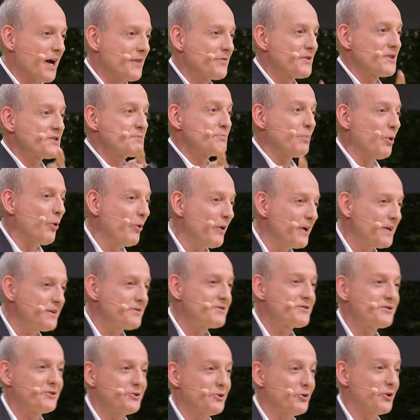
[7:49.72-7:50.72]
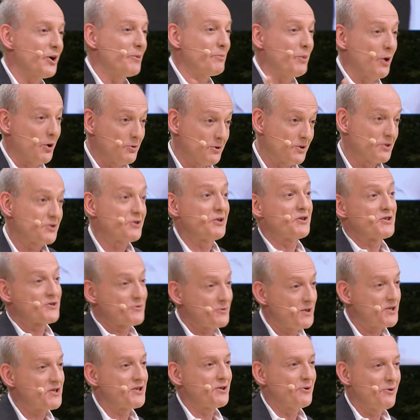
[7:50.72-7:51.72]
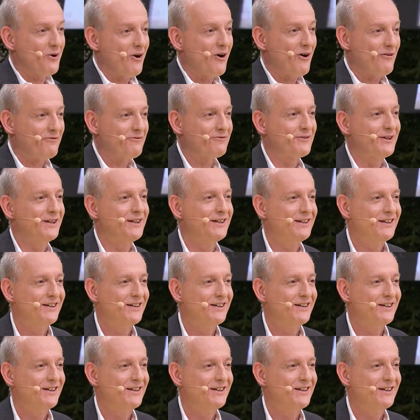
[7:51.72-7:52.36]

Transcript: at this point, your opponent could switch you off,